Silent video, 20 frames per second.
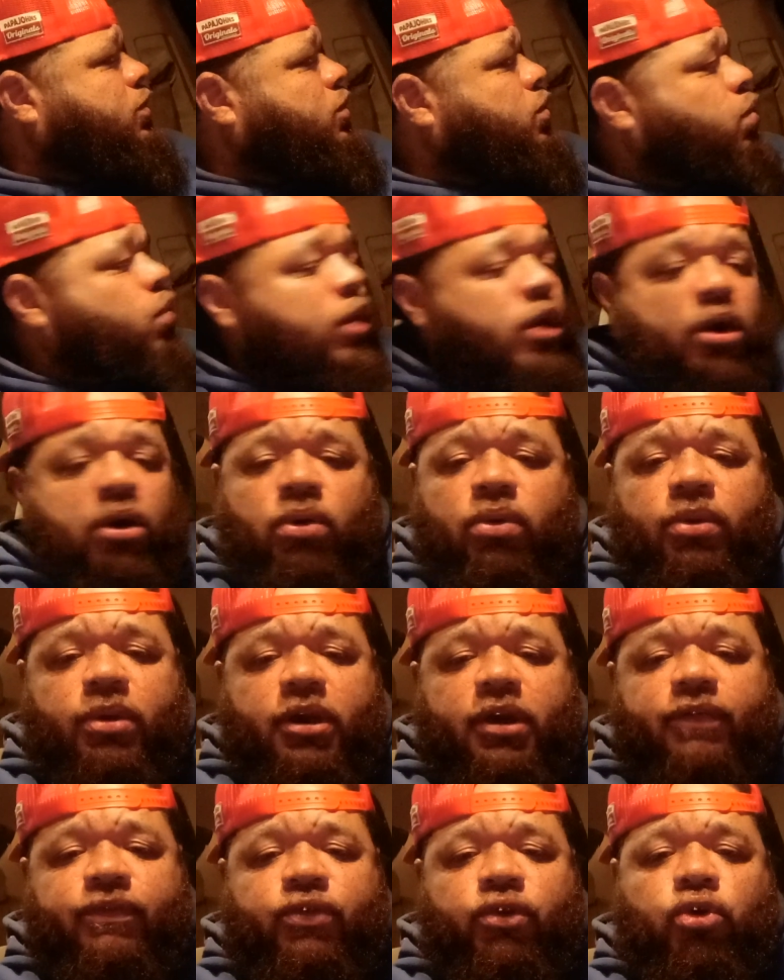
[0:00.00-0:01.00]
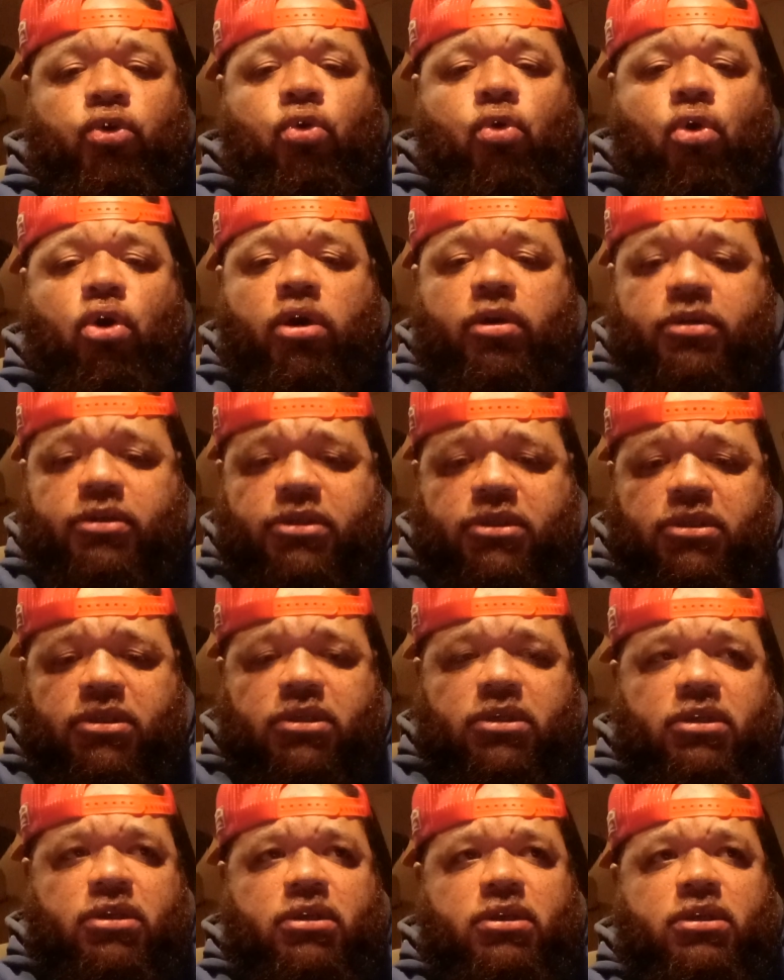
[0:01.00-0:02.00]
Well, if the courts,
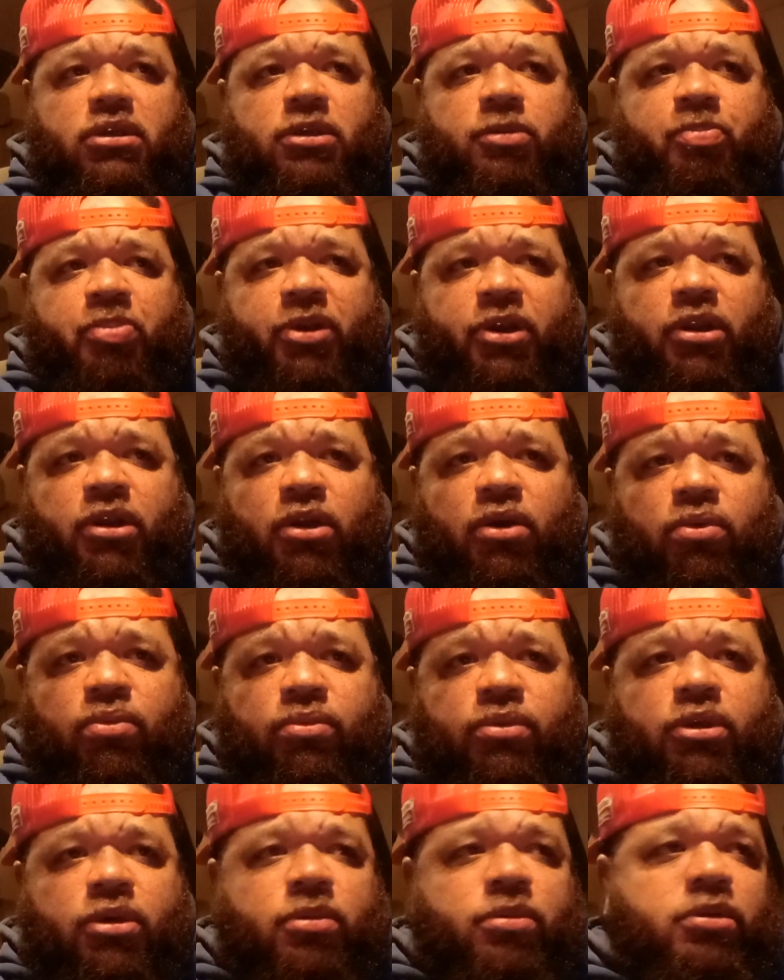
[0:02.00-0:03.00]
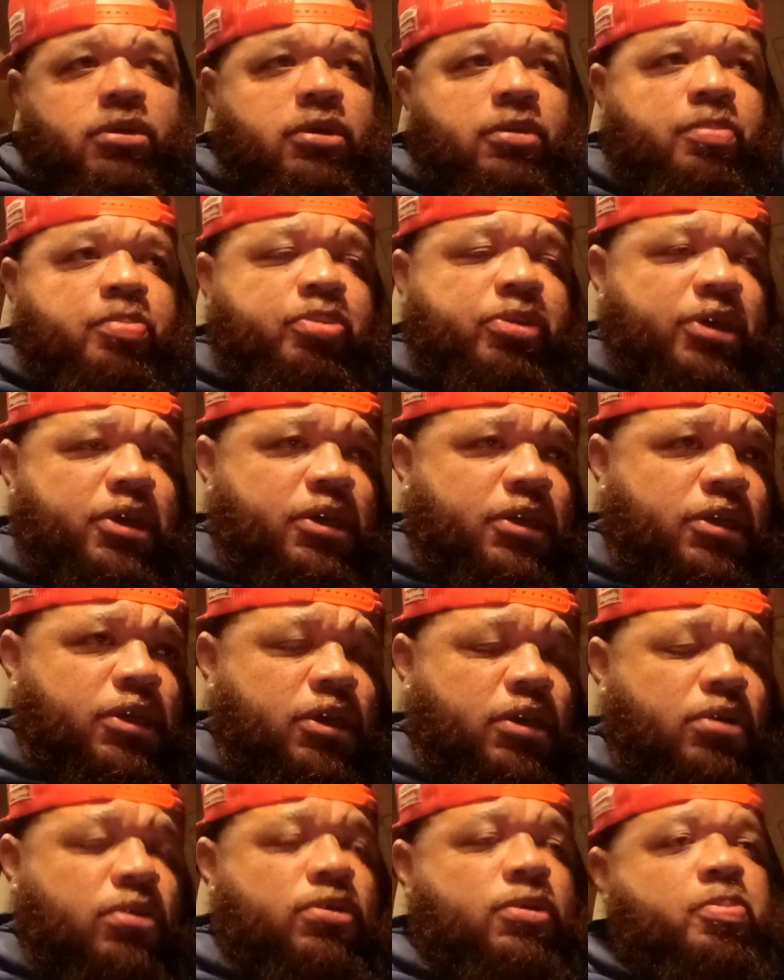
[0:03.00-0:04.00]
depending on the plea
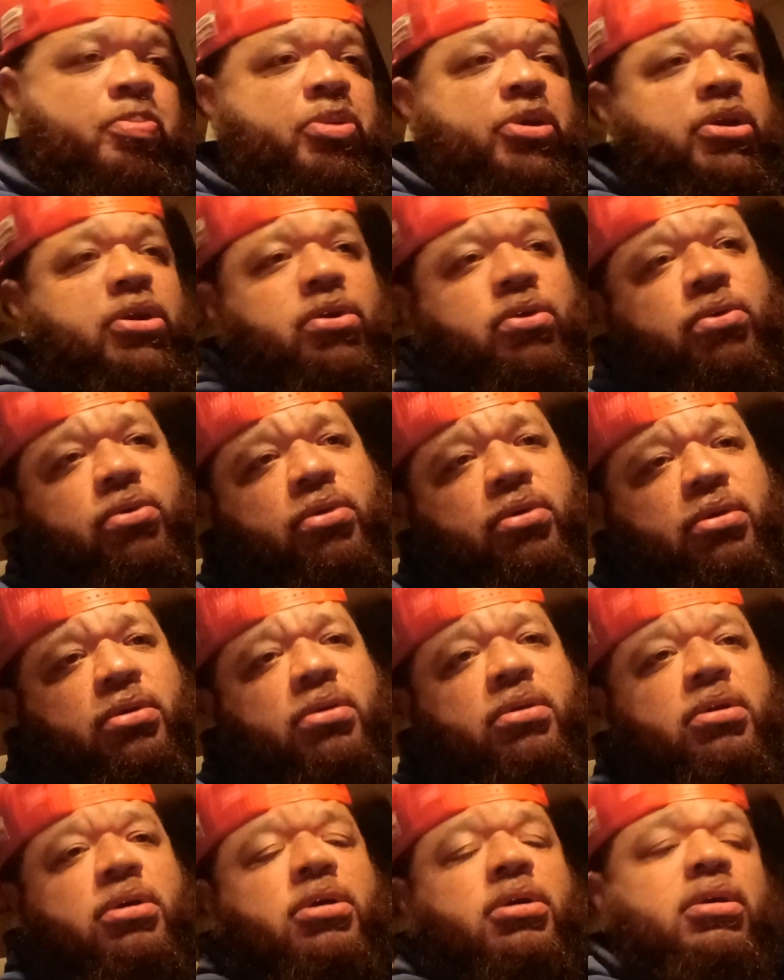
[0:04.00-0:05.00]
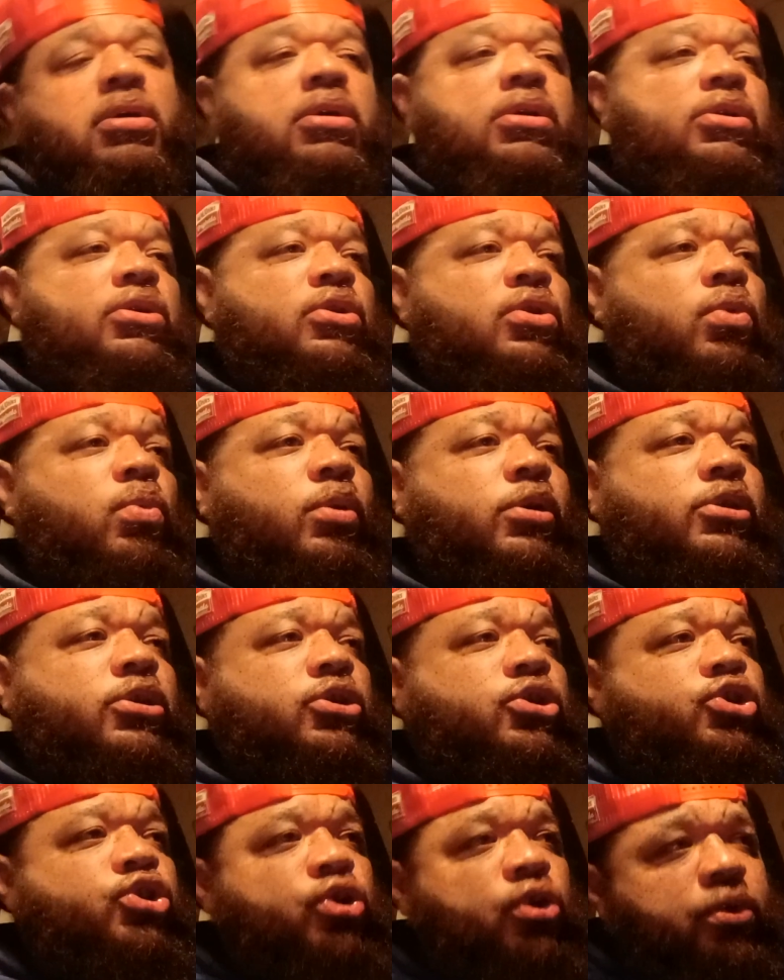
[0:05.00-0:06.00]
deal, depending on, what the
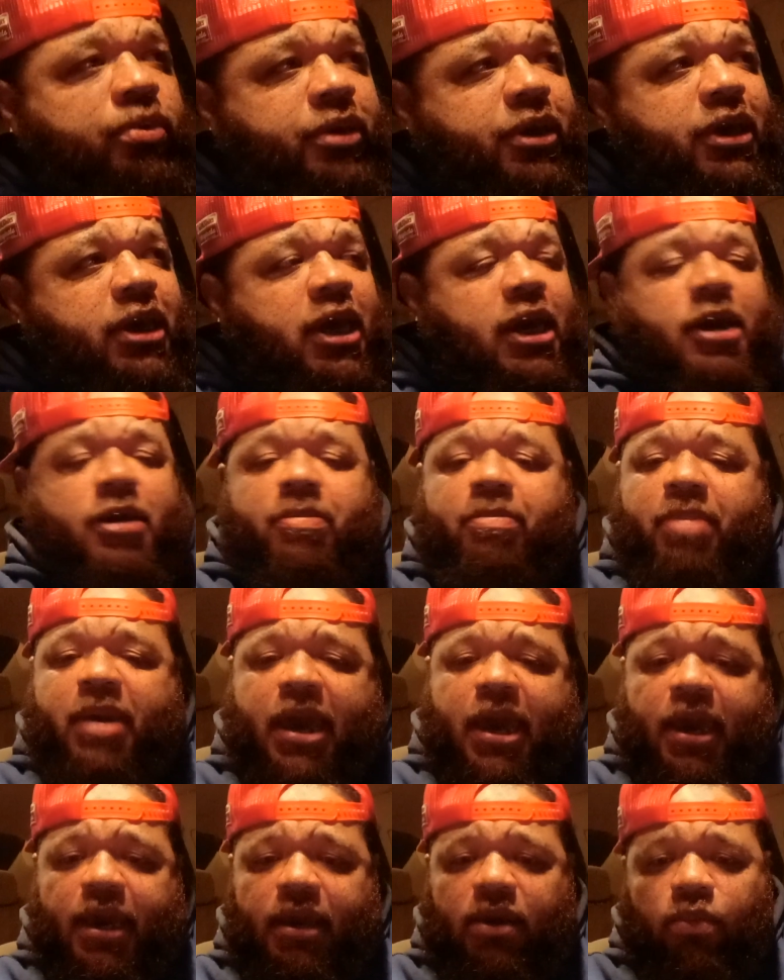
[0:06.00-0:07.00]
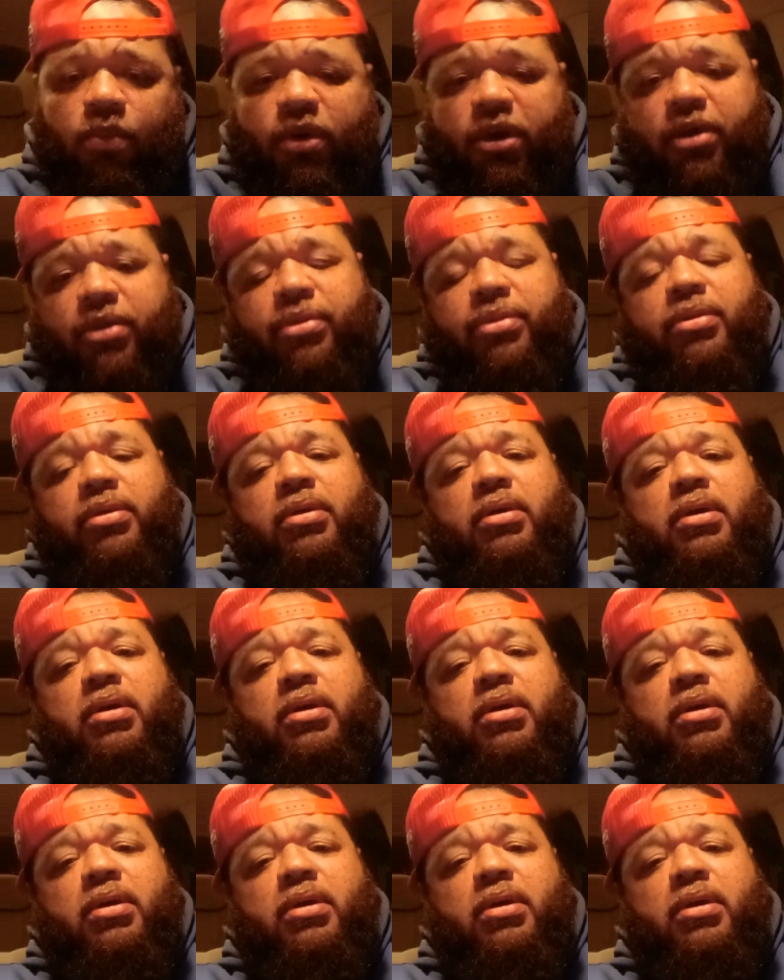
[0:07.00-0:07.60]
jury came back with,